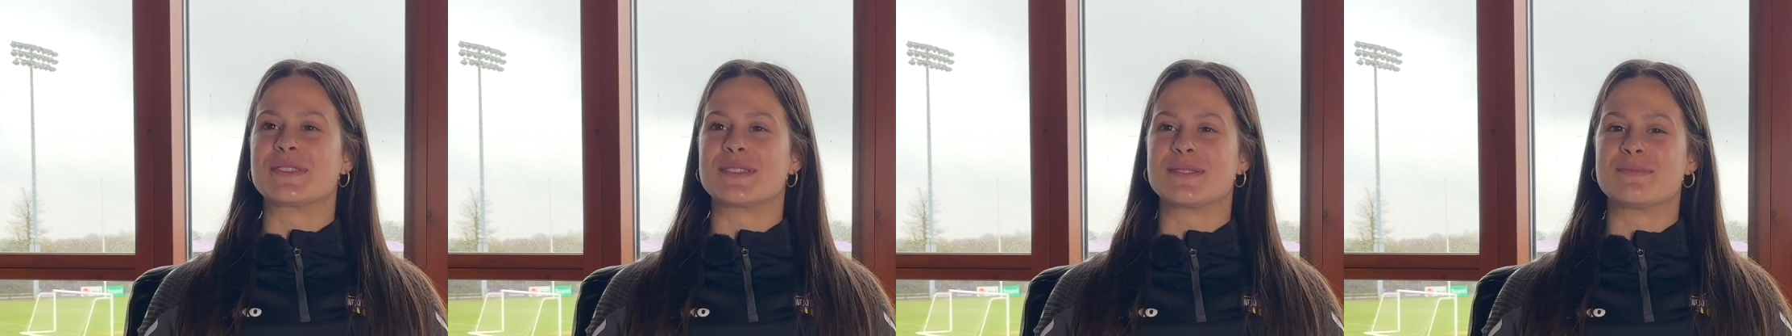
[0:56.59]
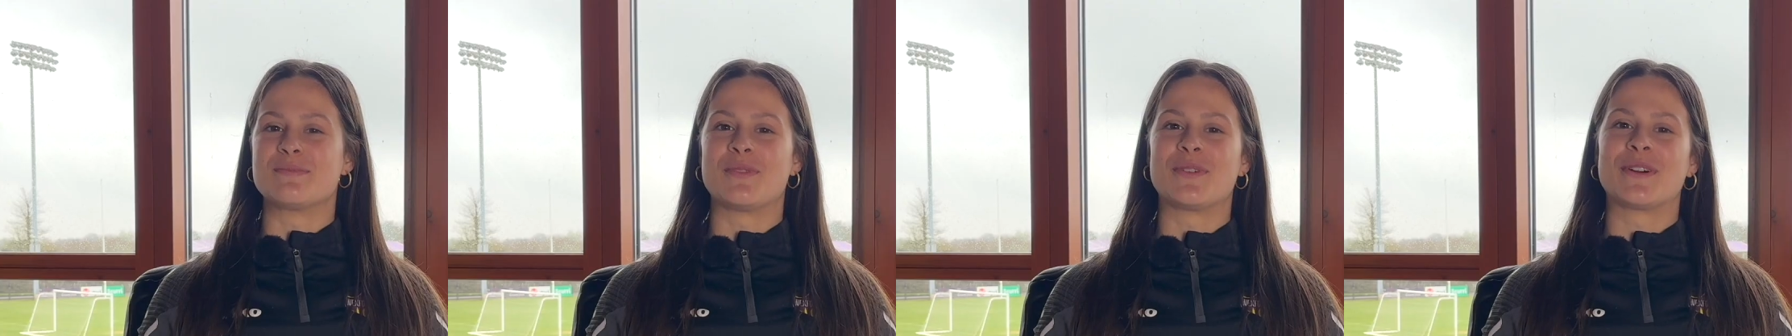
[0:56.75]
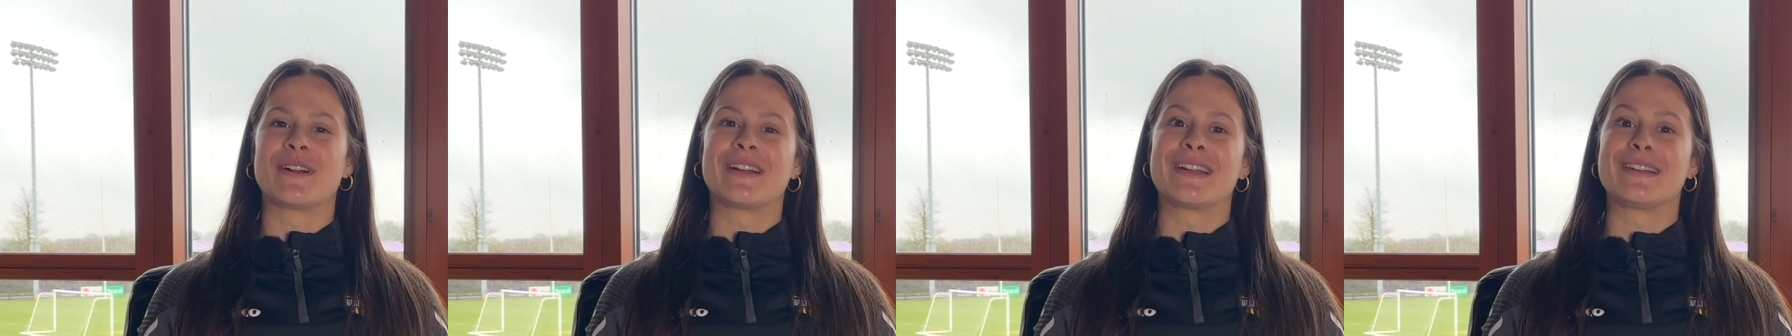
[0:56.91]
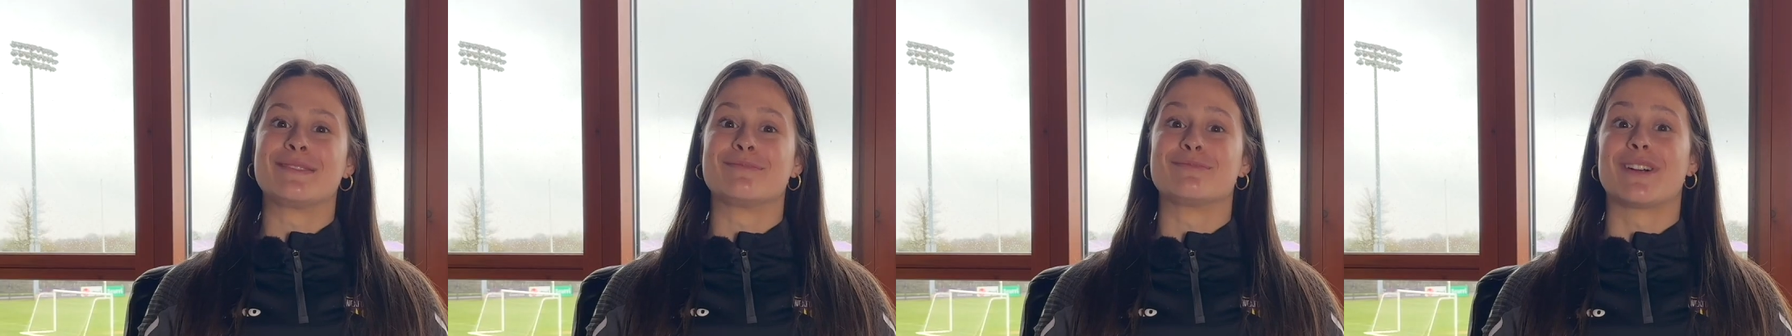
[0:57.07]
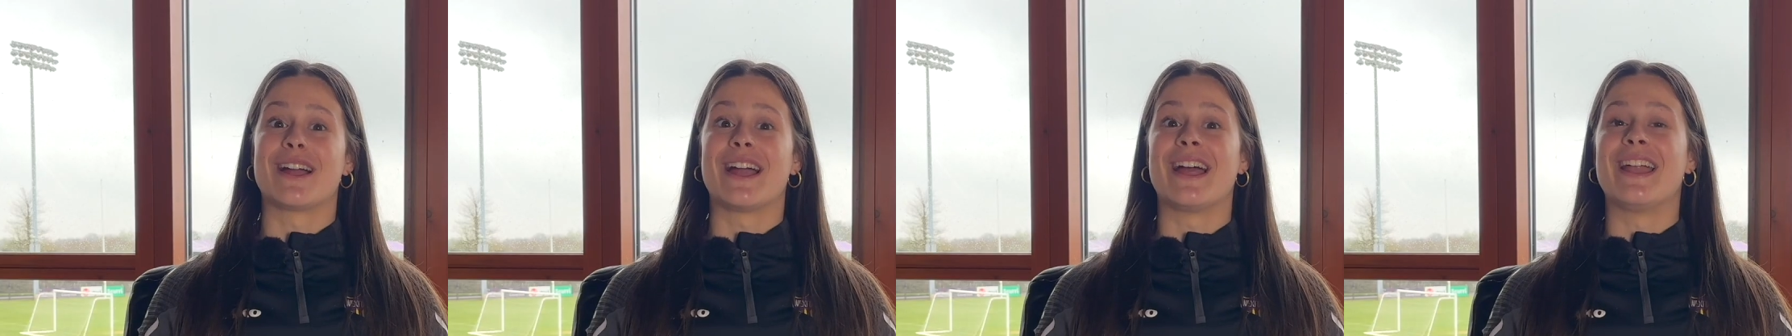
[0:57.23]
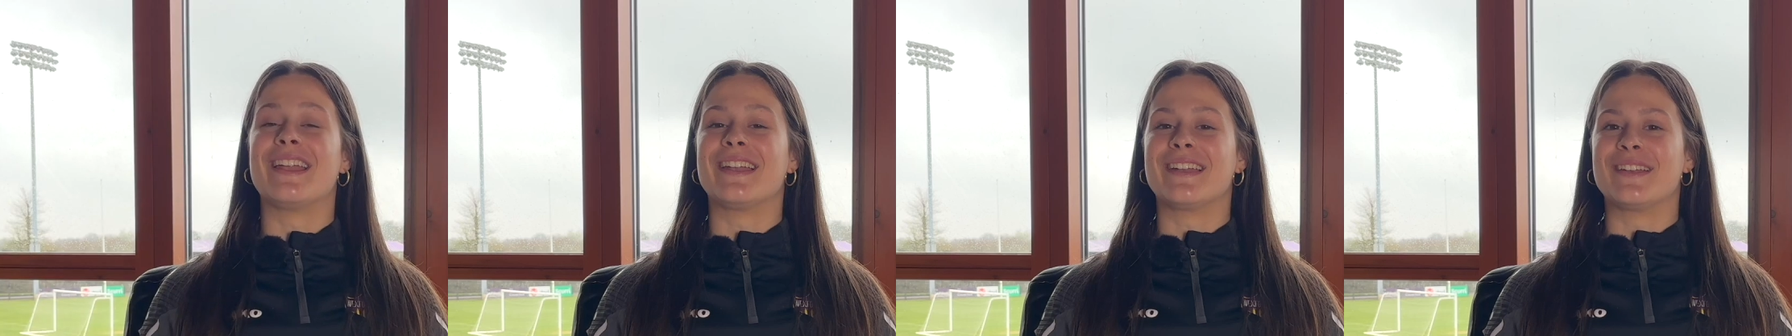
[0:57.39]
born and
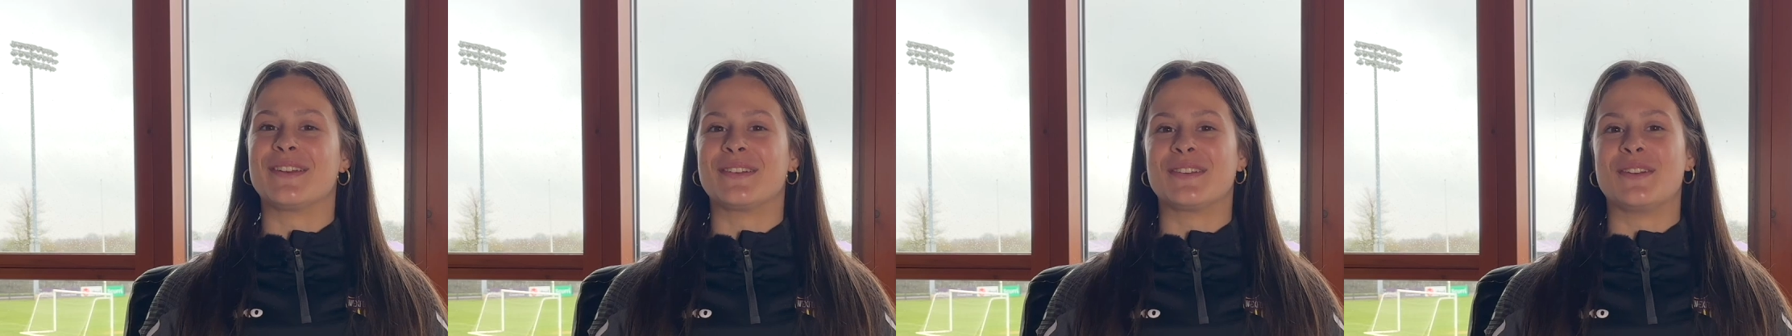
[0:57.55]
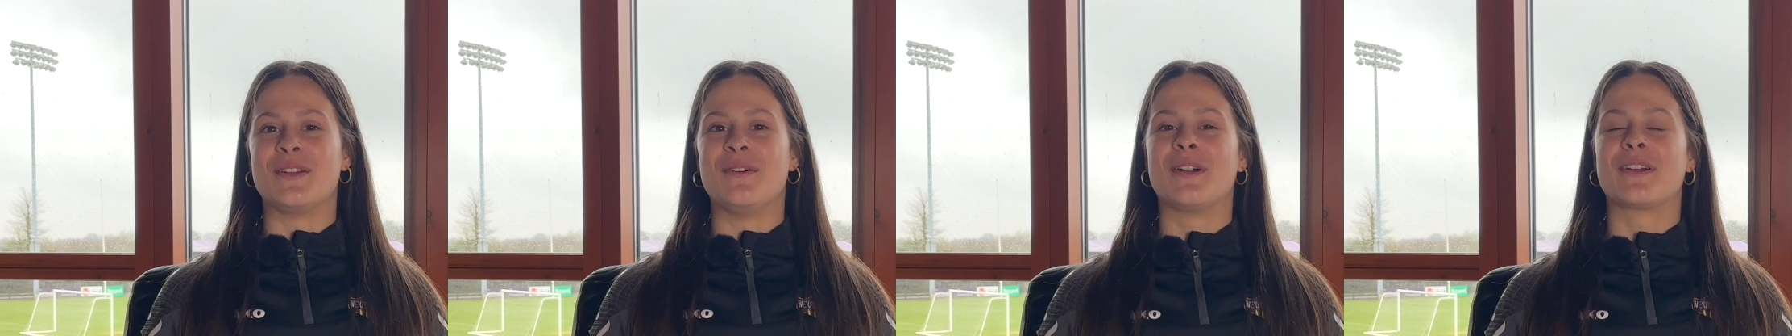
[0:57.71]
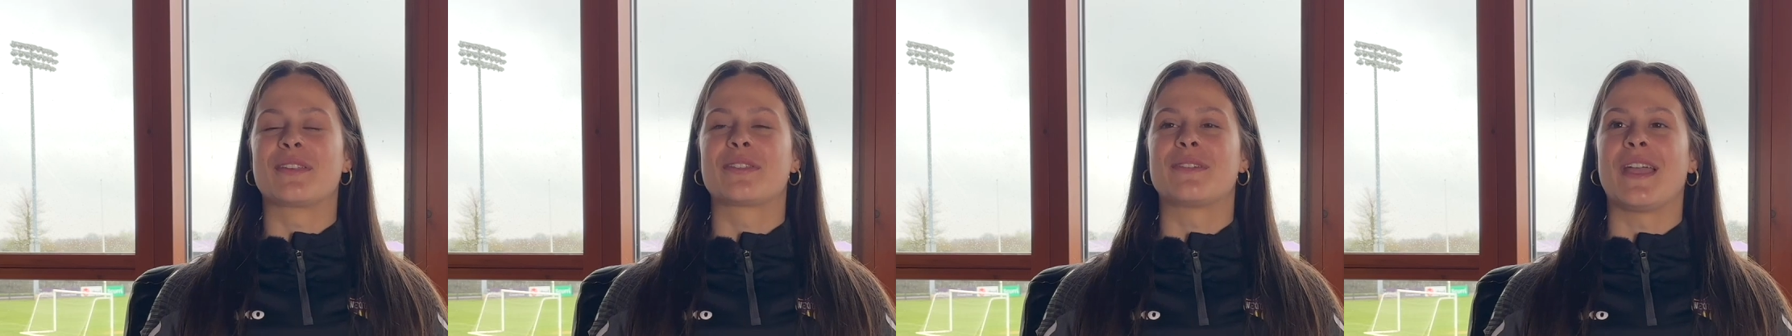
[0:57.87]
bred in North